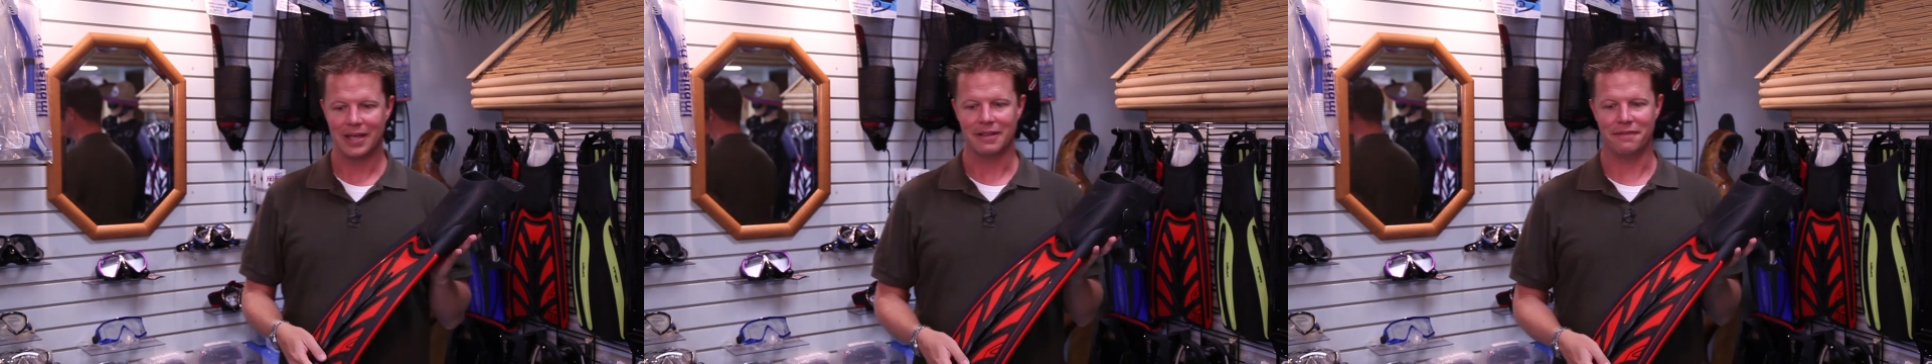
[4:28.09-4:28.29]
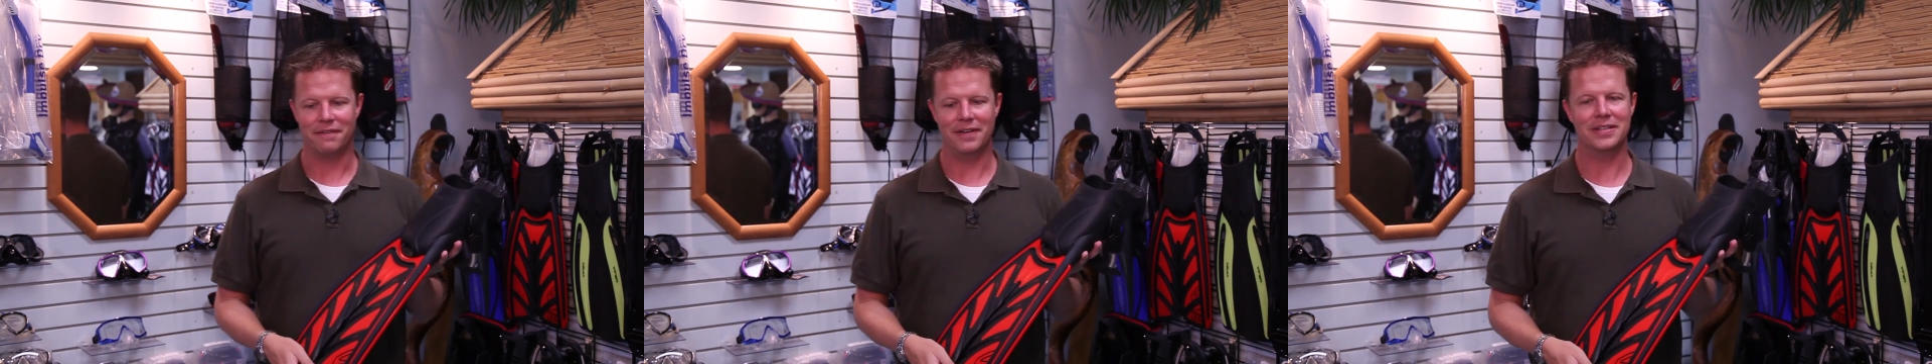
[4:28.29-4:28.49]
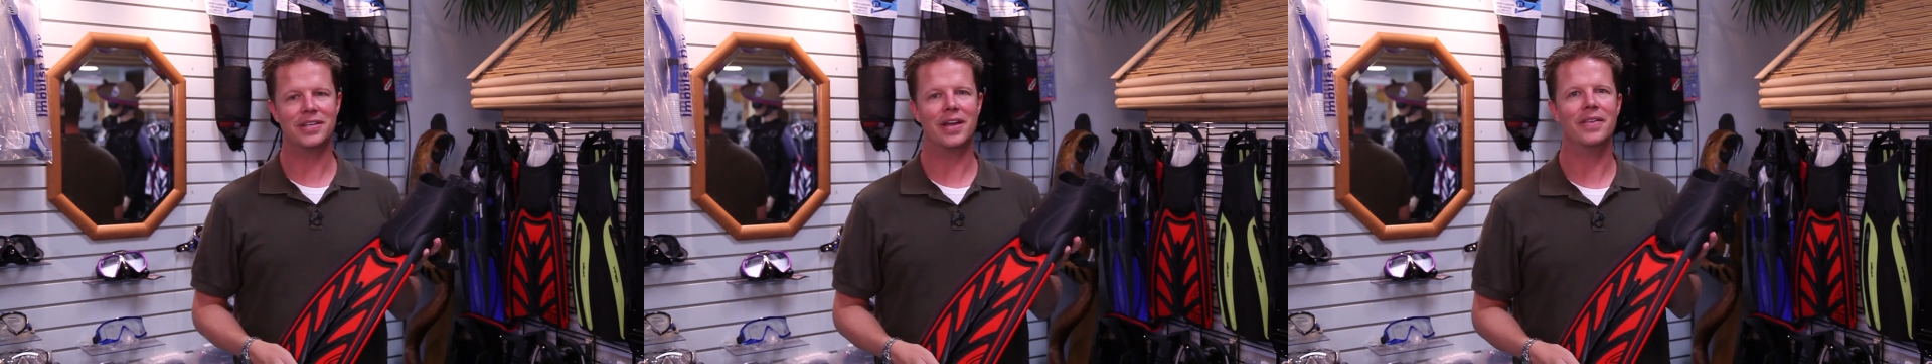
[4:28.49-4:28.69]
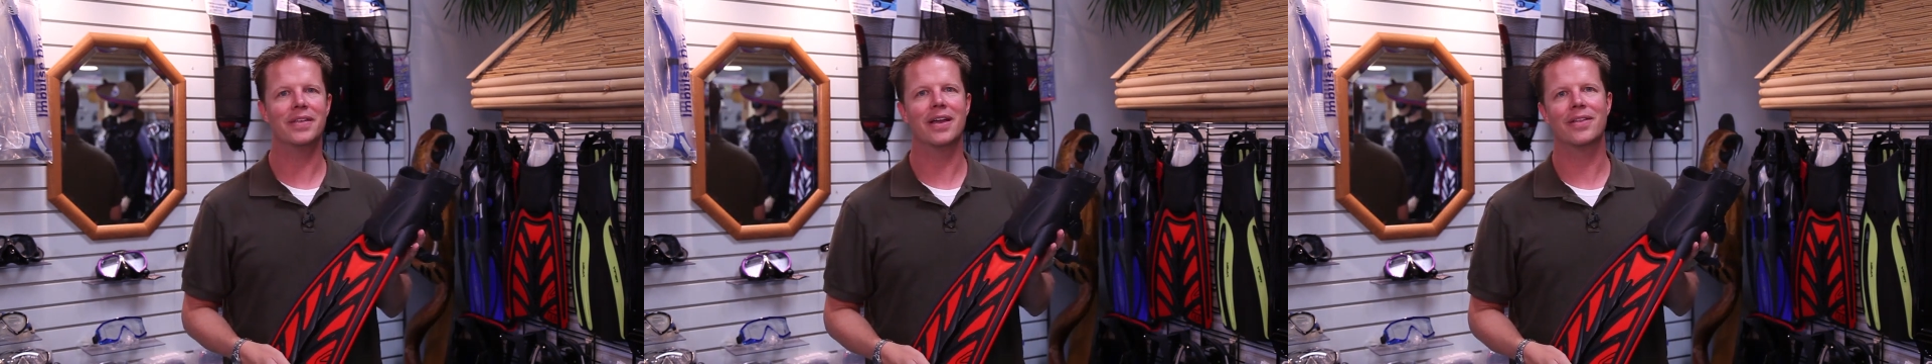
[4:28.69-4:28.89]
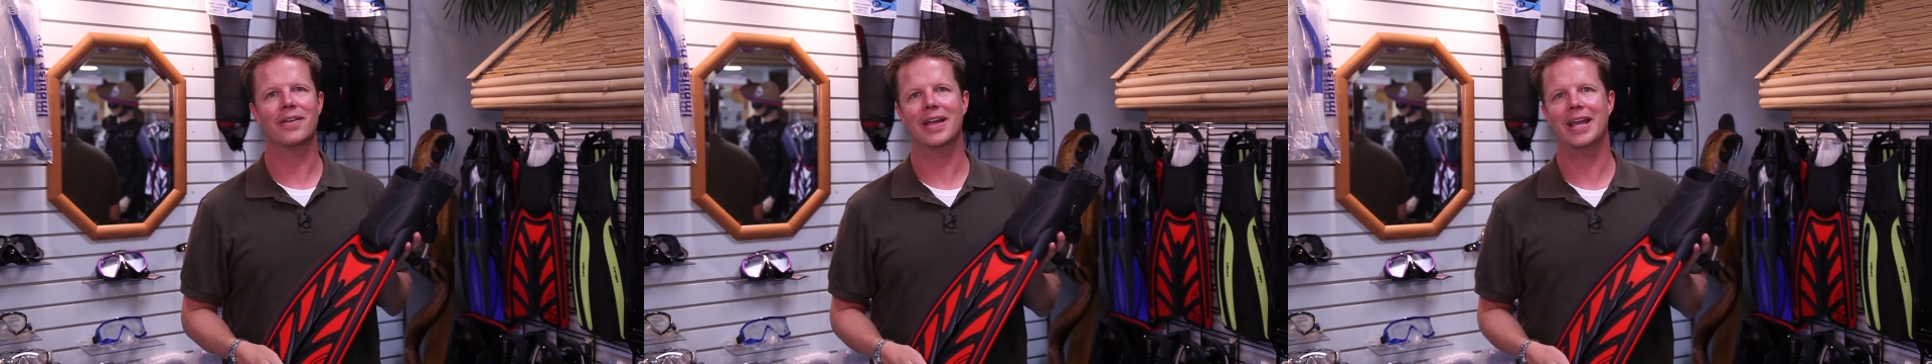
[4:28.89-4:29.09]
The fins, on
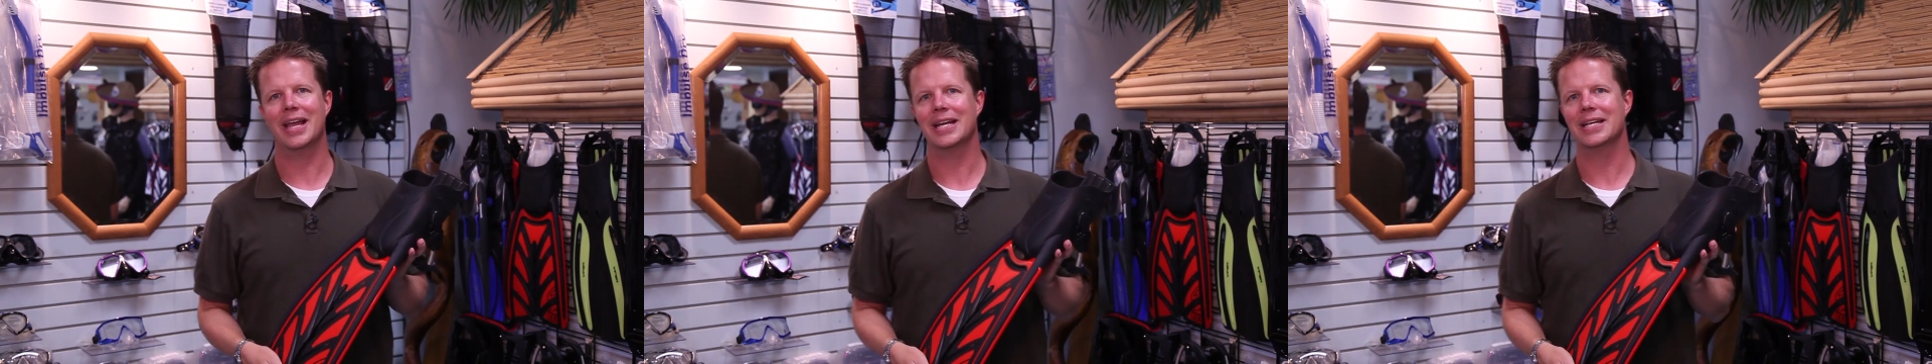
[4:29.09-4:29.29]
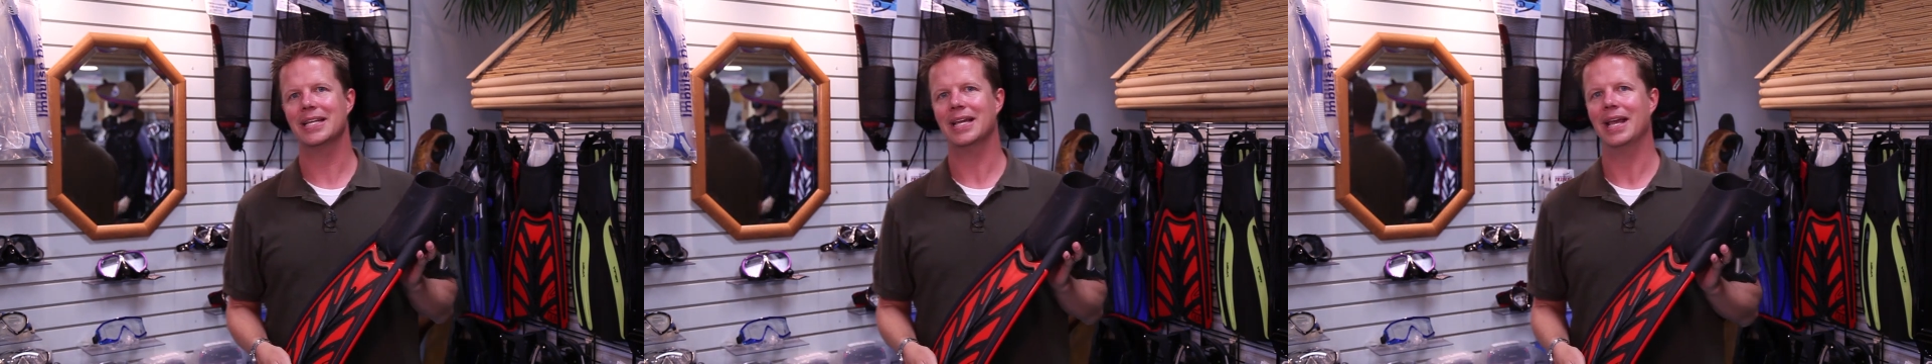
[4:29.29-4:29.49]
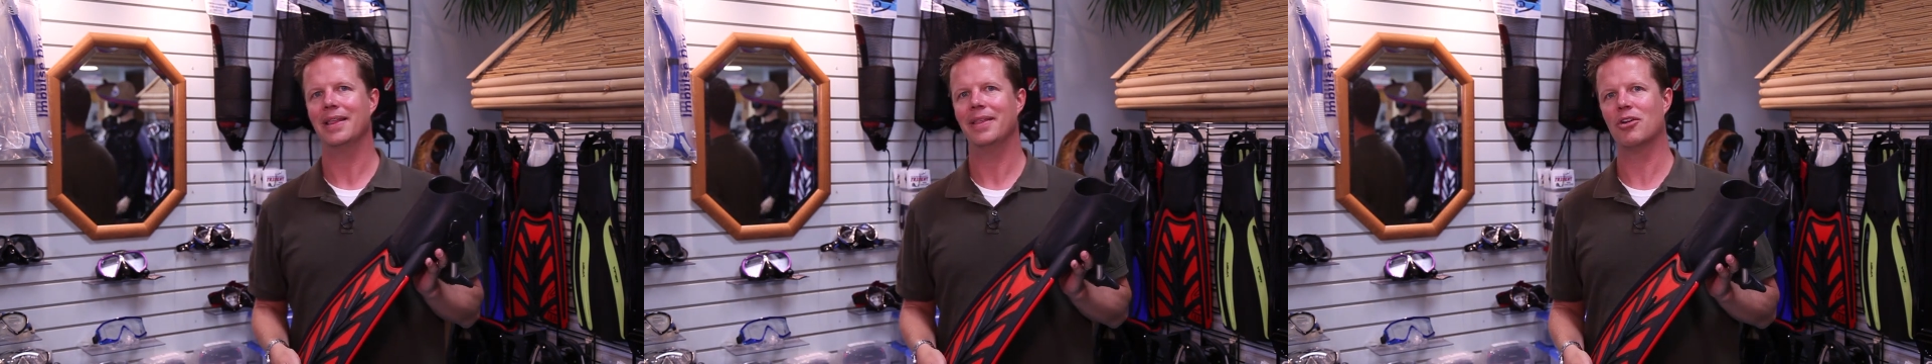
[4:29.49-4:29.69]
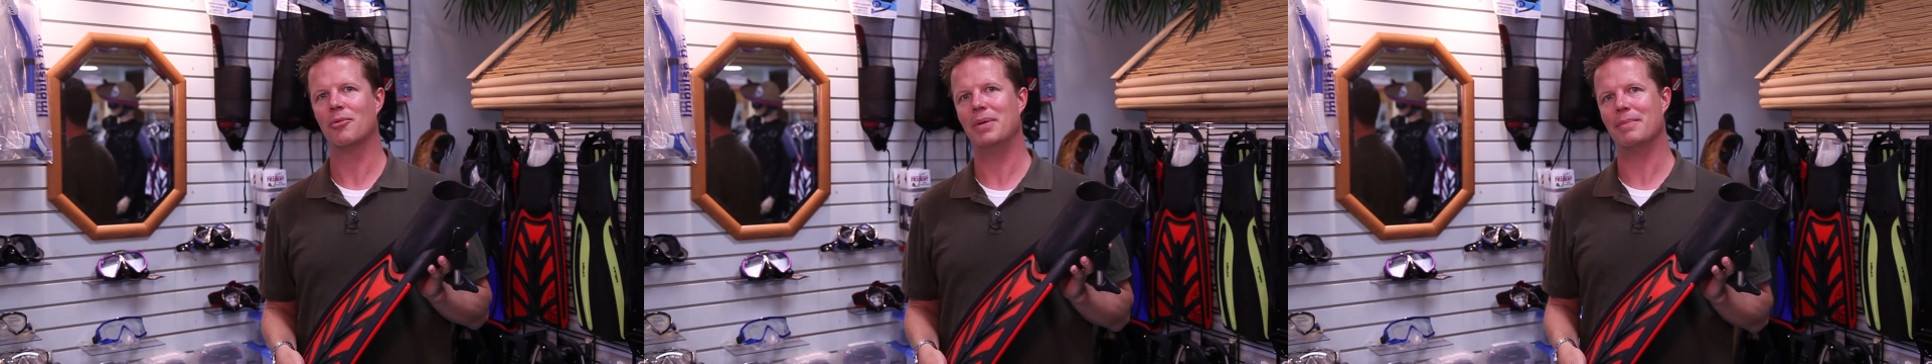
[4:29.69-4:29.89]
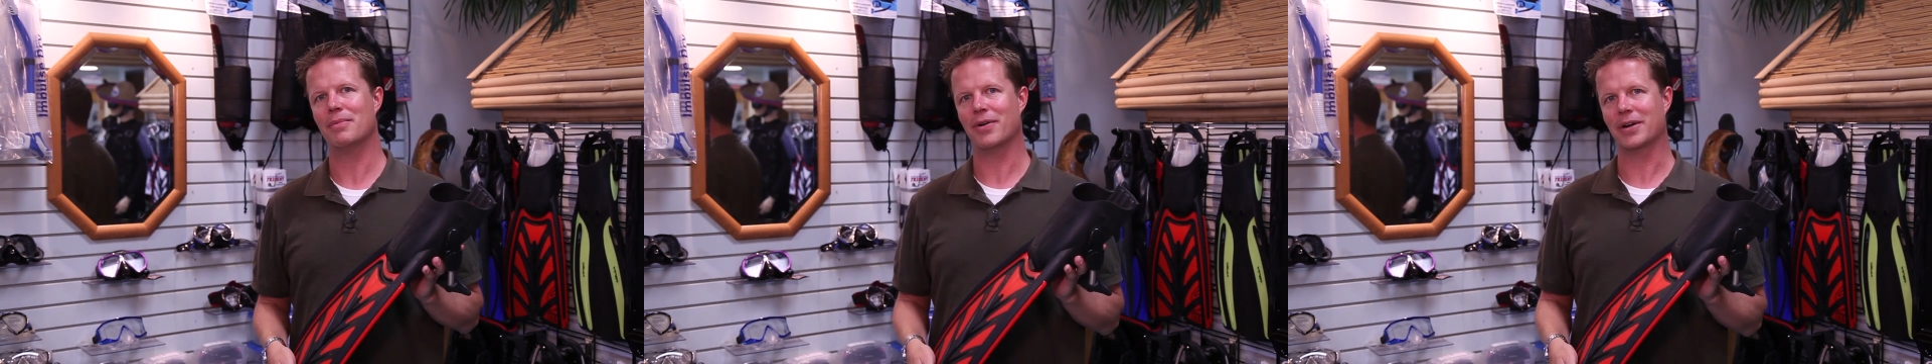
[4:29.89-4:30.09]
the other hand, they're
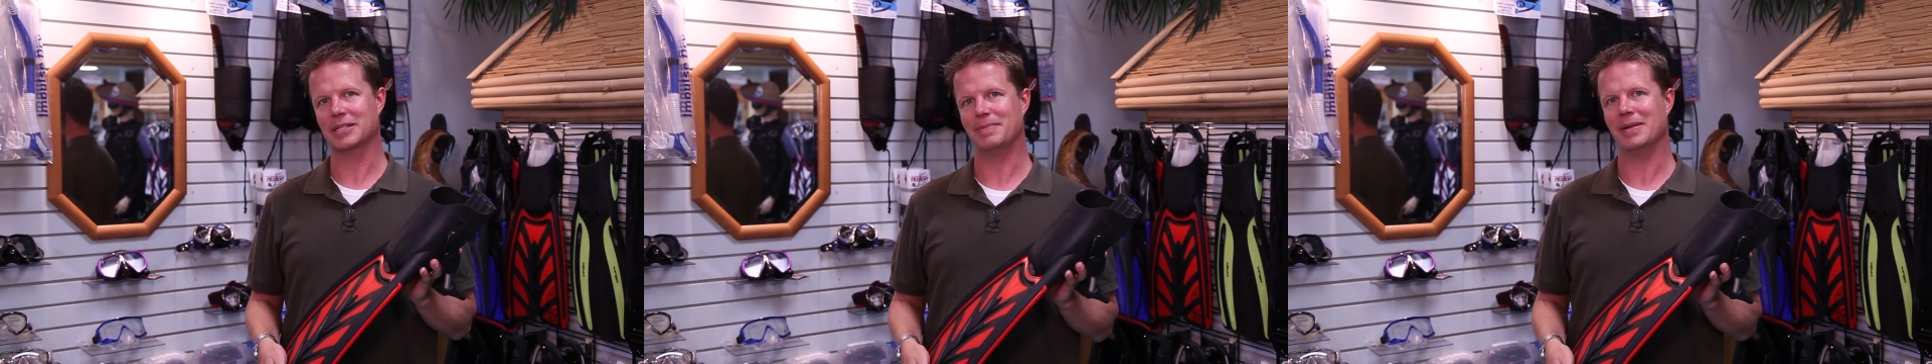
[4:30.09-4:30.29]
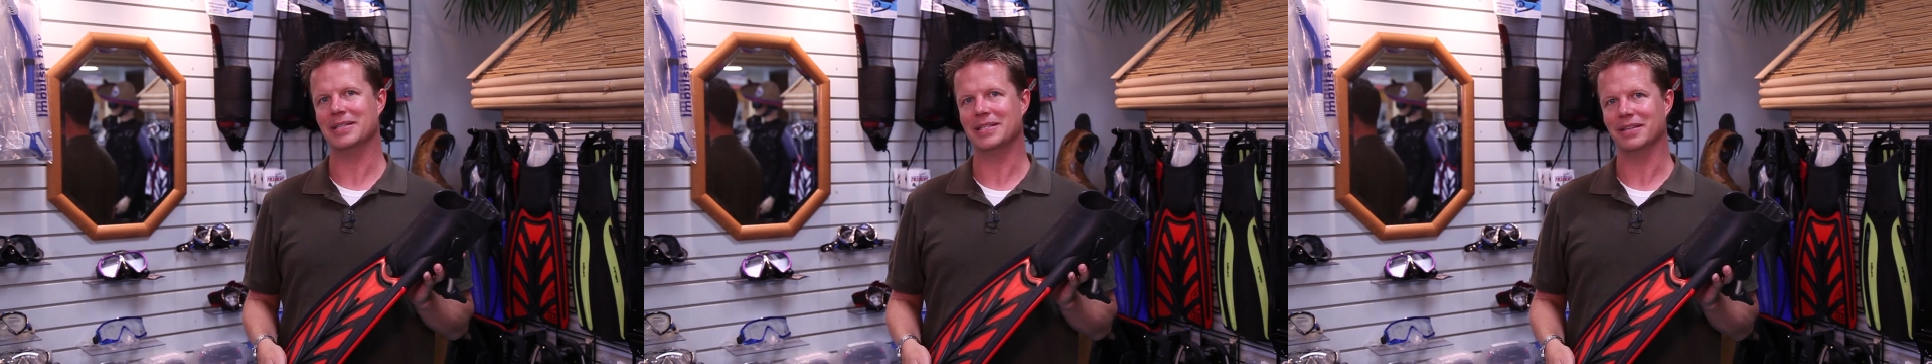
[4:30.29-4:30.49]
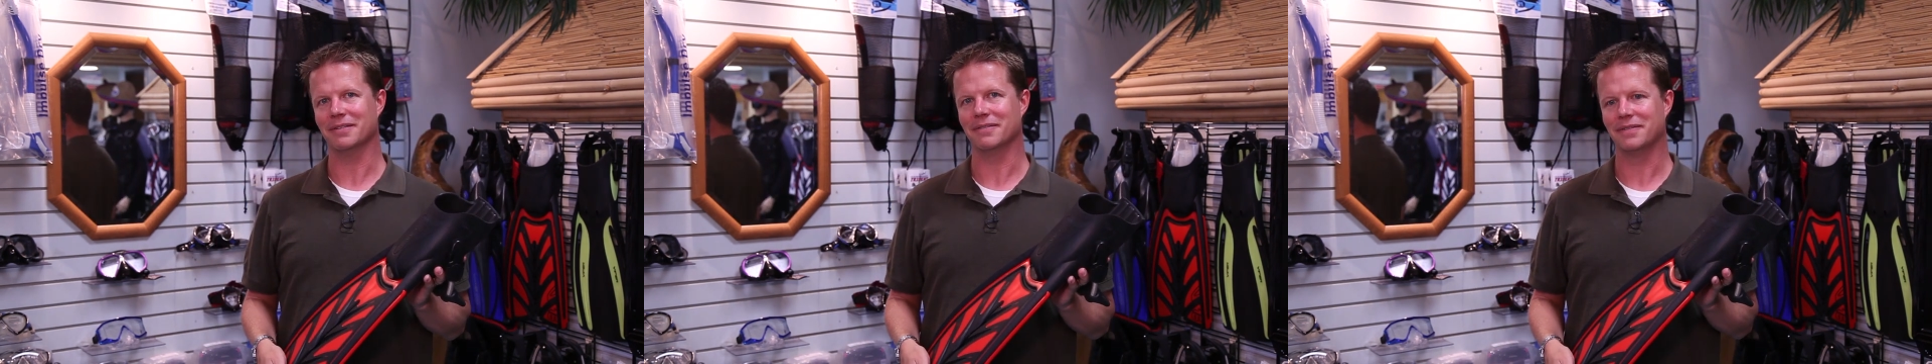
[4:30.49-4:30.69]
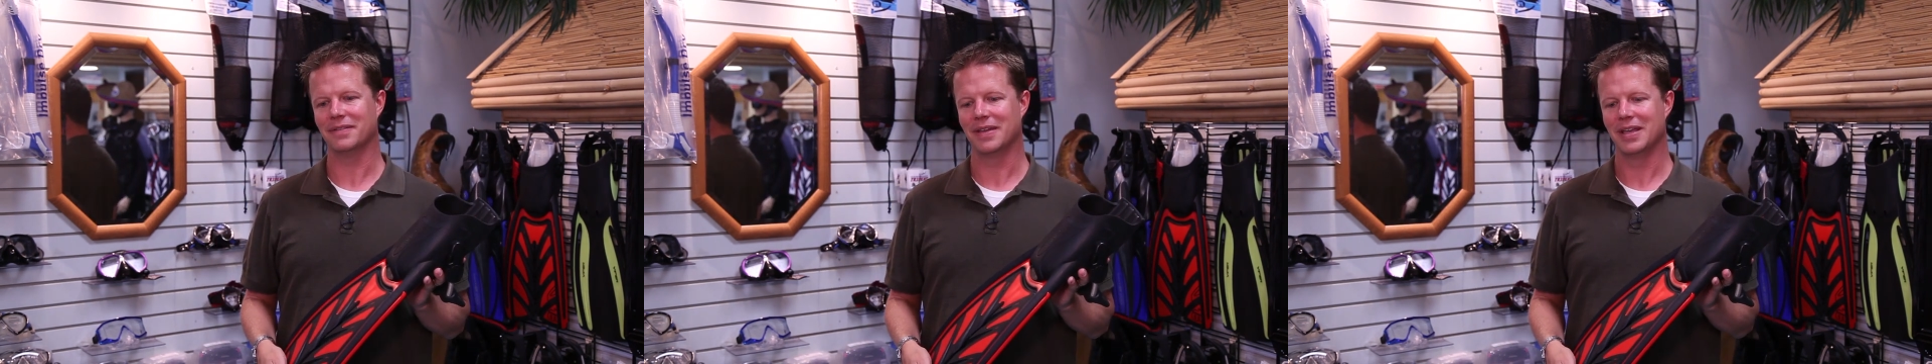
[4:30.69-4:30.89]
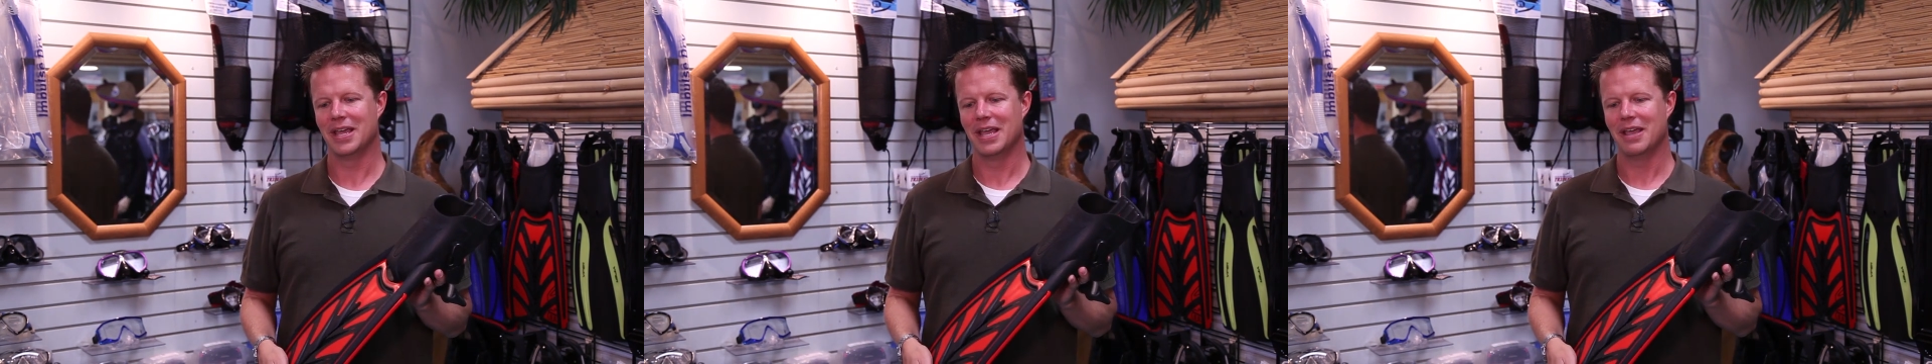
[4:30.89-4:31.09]
a bit more expensive.